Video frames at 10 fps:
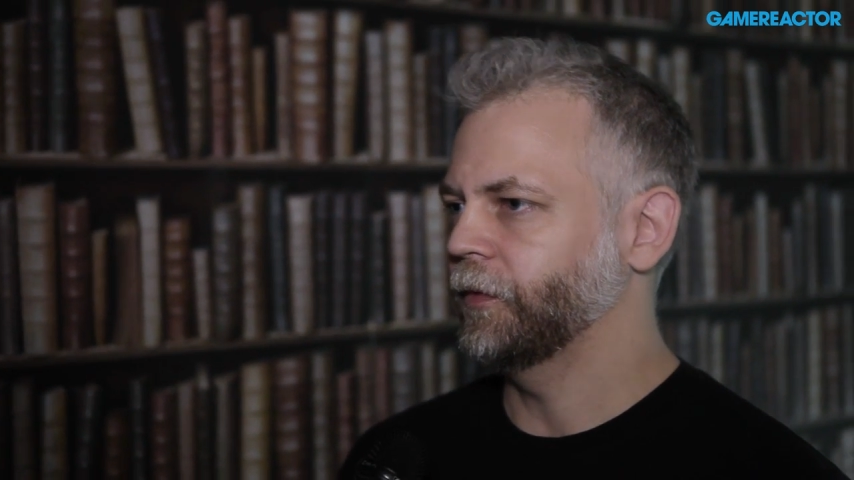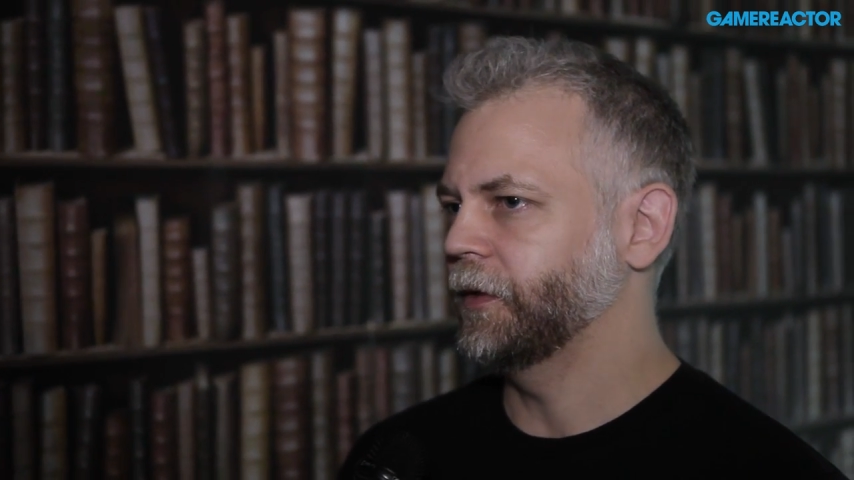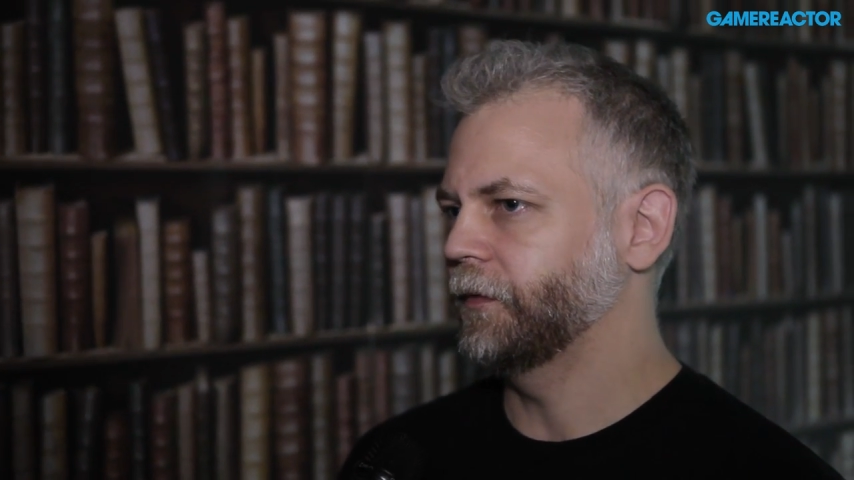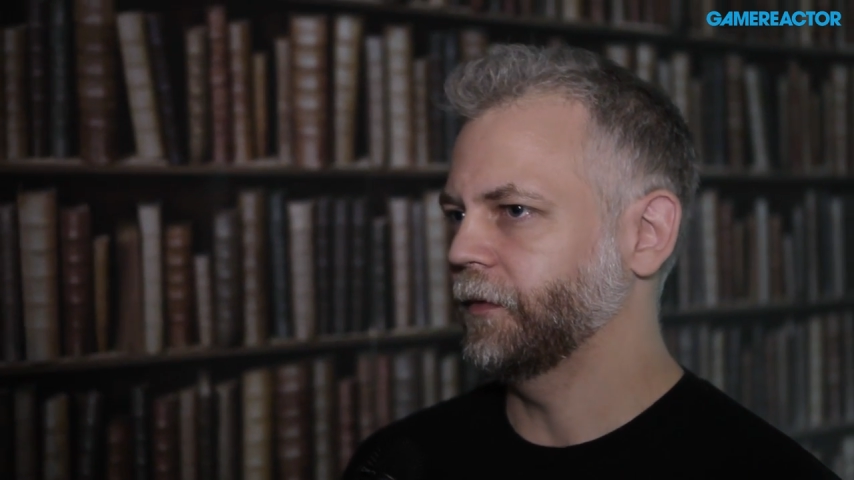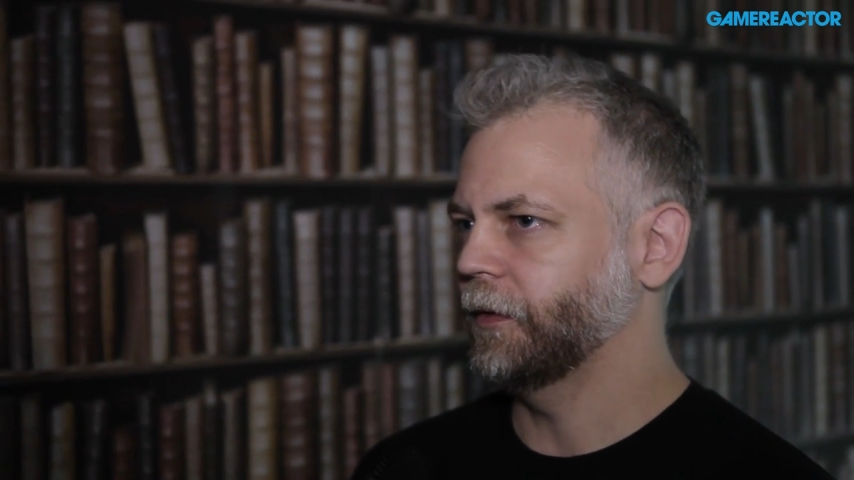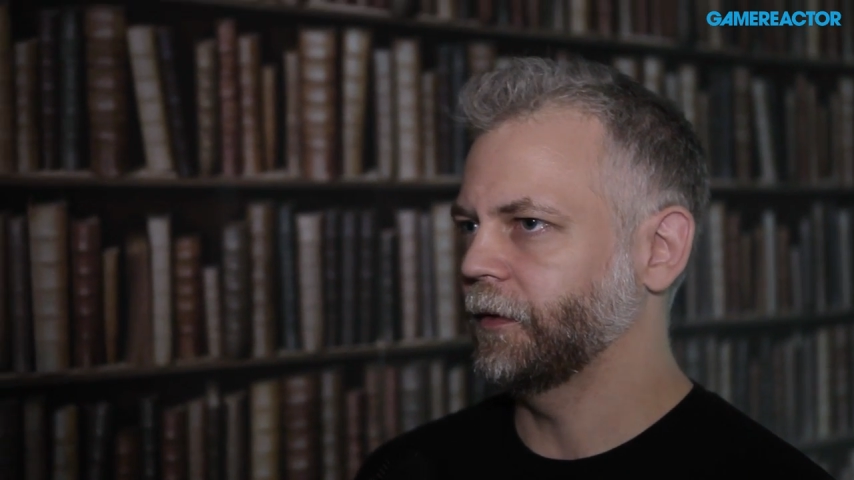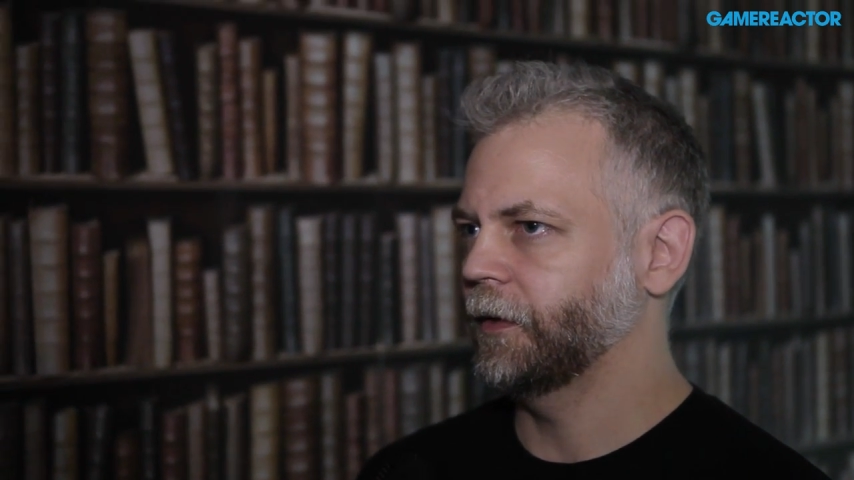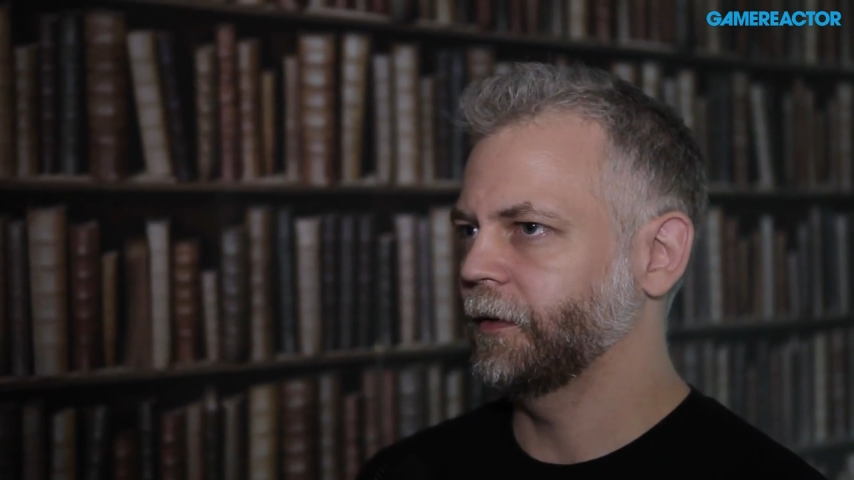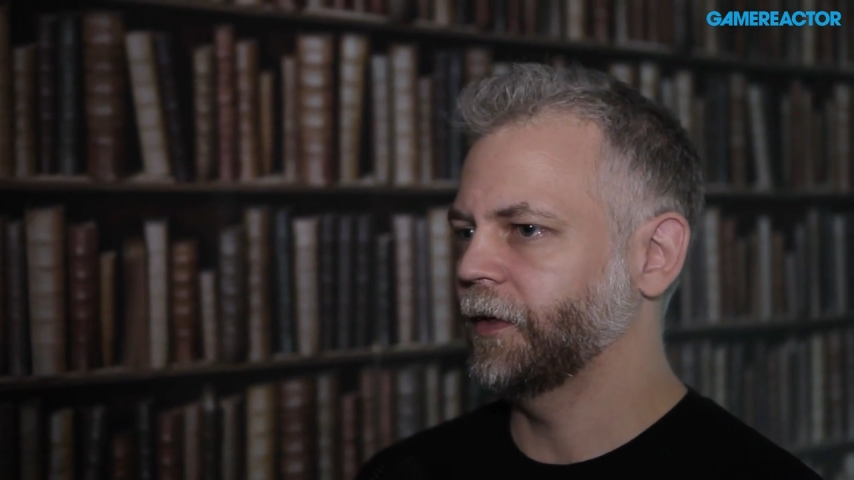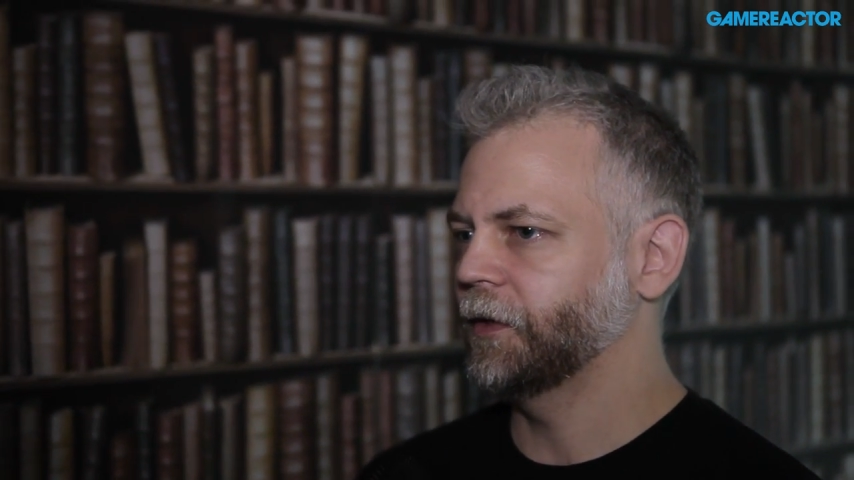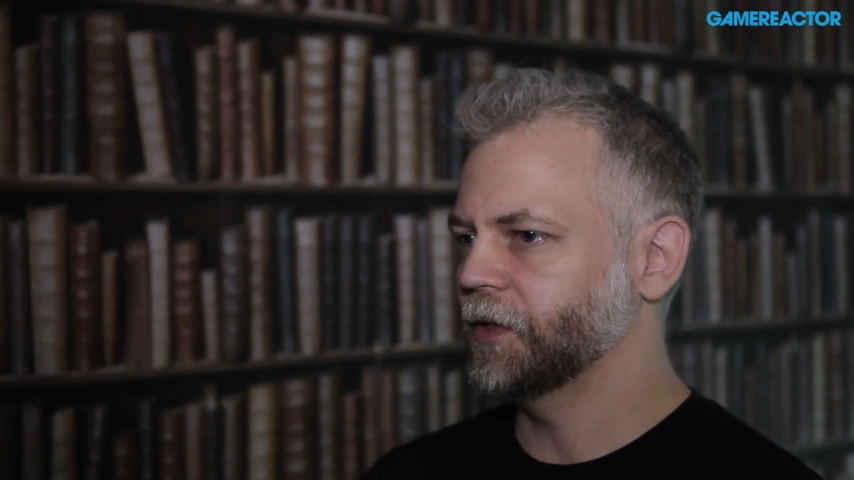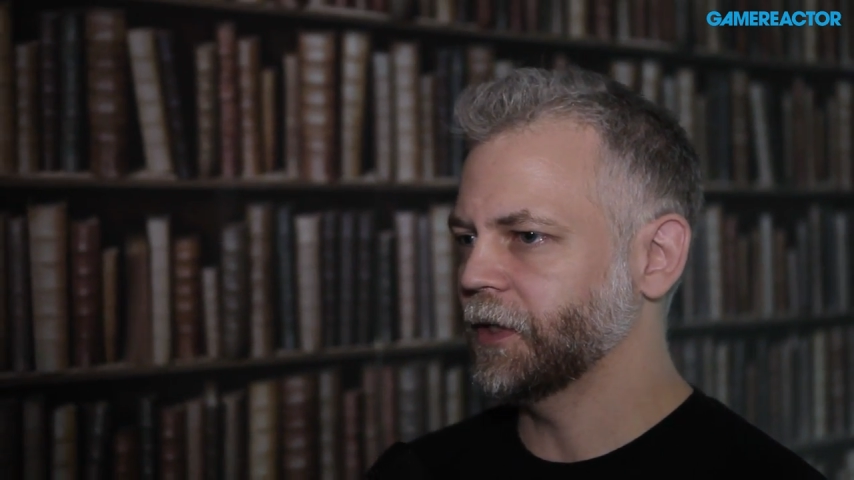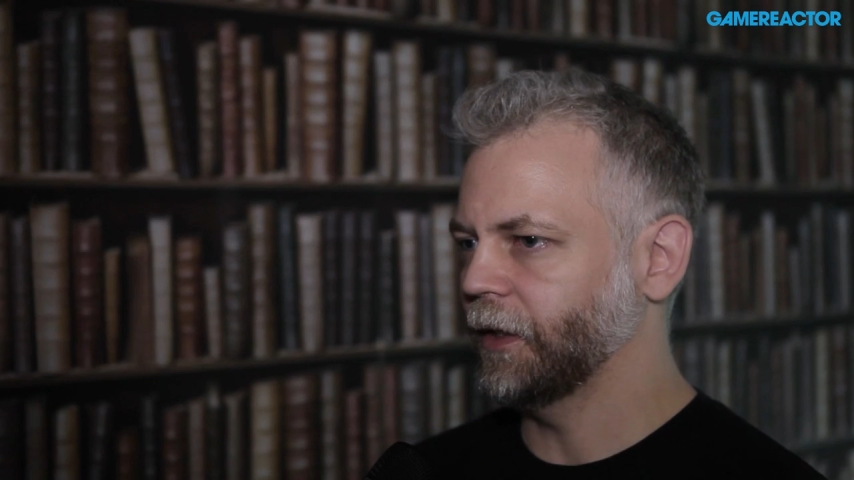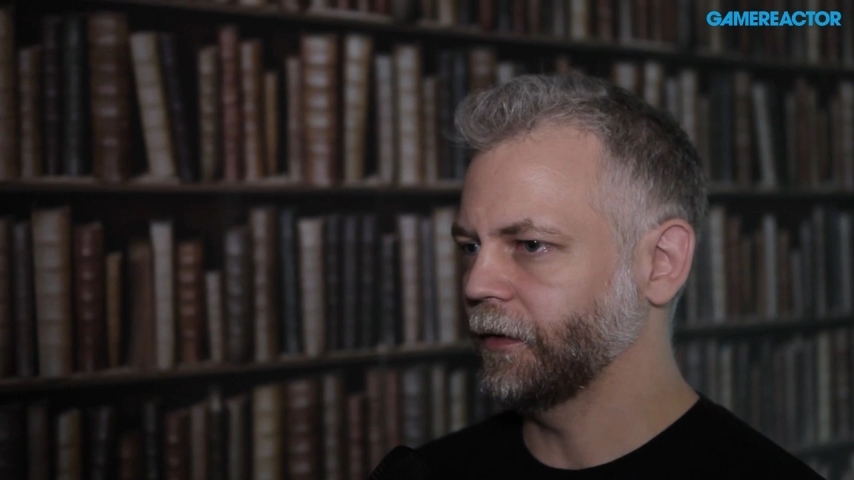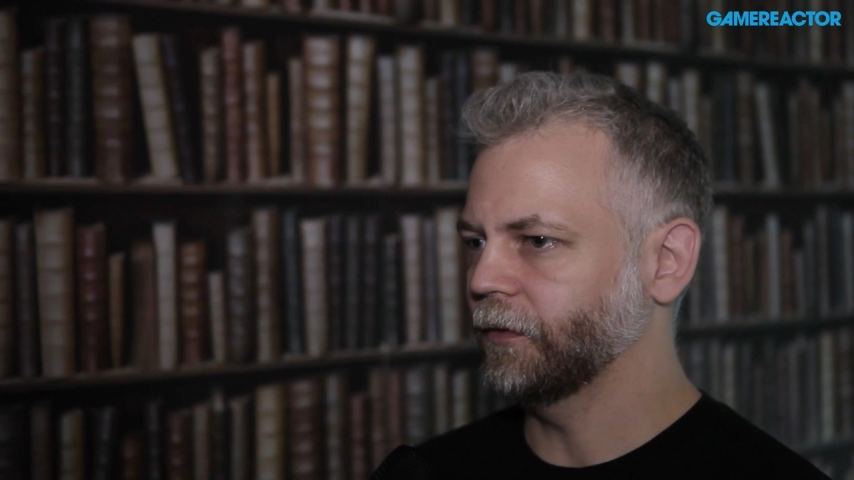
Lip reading: there is an event chain